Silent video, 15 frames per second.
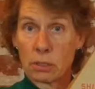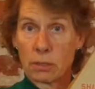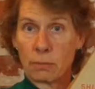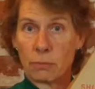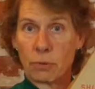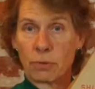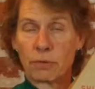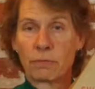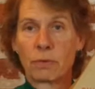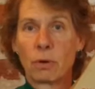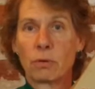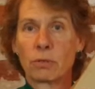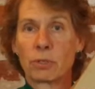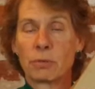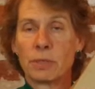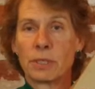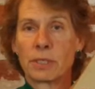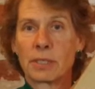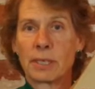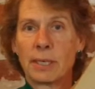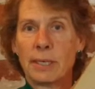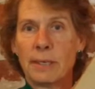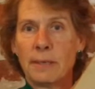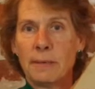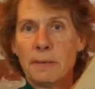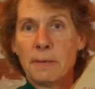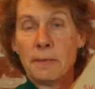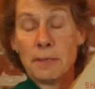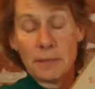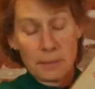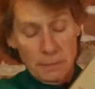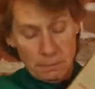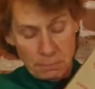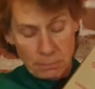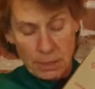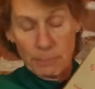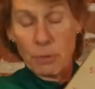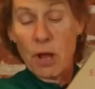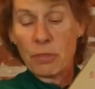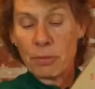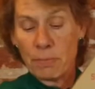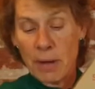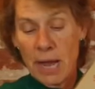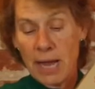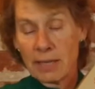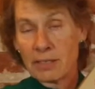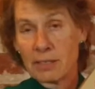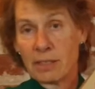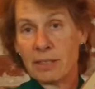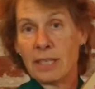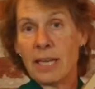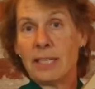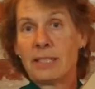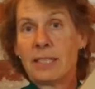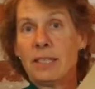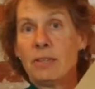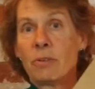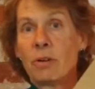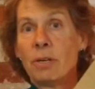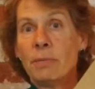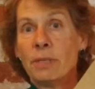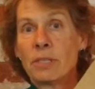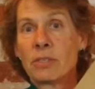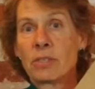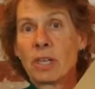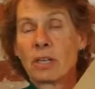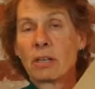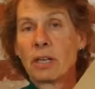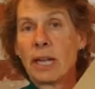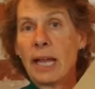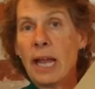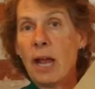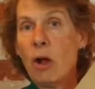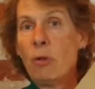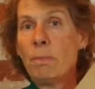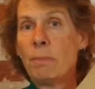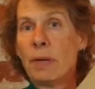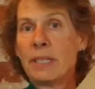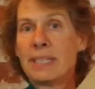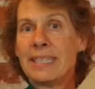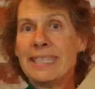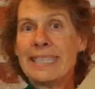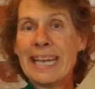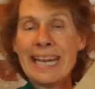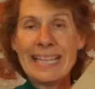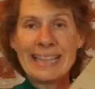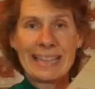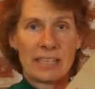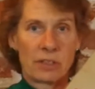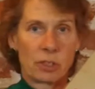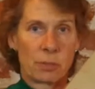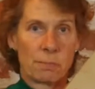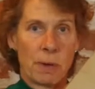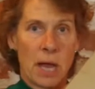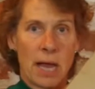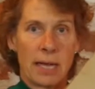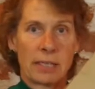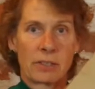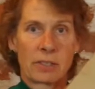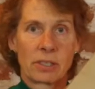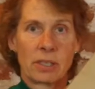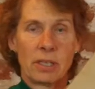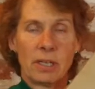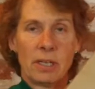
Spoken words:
worth of groceries. But I bought the box and the 18 ornaments that are going to help us date this box